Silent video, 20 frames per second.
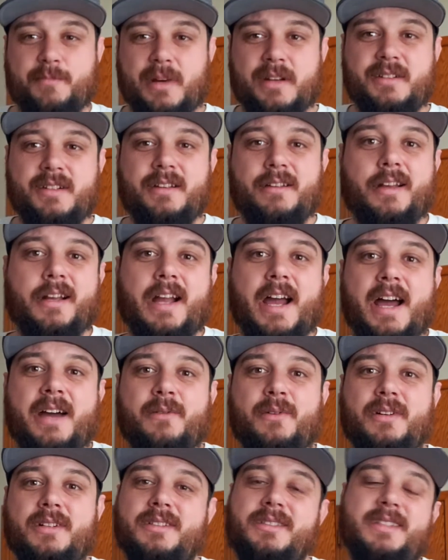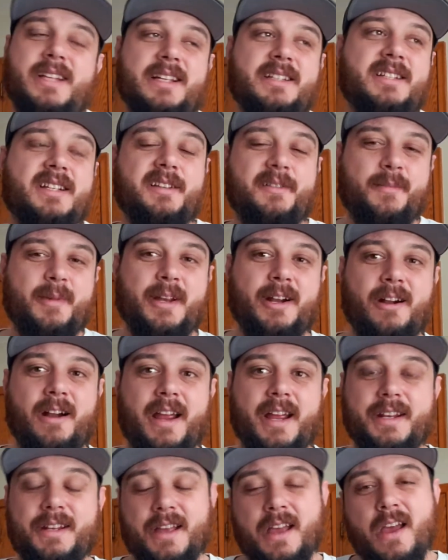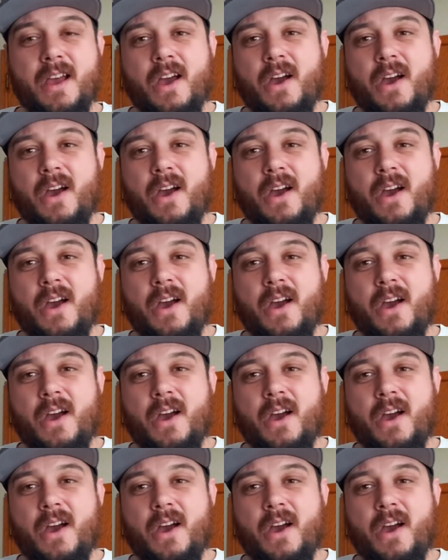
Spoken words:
budget like I was, that's going to be great.